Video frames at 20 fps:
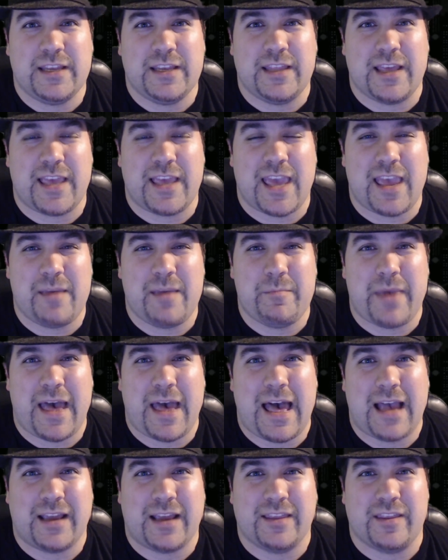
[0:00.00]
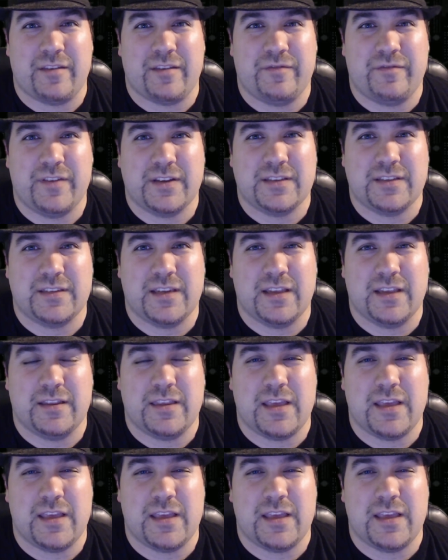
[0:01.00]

They came back and they fixed it.